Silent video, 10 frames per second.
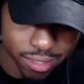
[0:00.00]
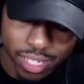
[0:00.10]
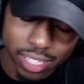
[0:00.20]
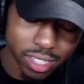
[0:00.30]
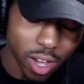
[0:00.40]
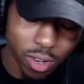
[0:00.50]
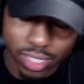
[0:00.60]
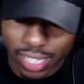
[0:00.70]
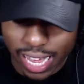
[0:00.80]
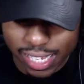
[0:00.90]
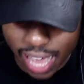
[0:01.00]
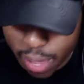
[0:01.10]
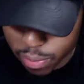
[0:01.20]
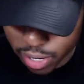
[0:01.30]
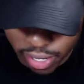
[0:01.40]
as long as that's
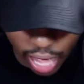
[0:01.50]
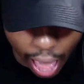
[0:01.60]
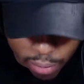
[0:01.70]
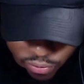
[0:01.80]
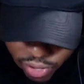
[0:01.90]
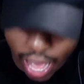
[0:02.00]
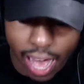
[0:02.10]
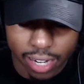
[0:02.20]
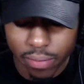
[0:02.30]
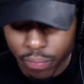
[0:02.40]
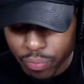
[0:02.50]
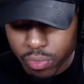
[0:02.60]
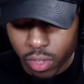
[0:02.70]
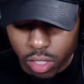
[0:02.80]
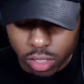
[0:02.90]
happening, I'm fine.
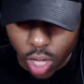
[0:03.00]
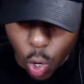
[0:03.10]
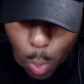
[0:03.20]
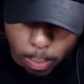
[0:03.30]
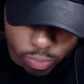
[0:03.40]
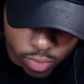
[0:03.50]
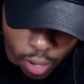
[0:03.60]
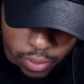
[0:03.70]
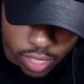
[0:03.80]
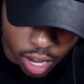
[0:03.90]
So I'm going to talk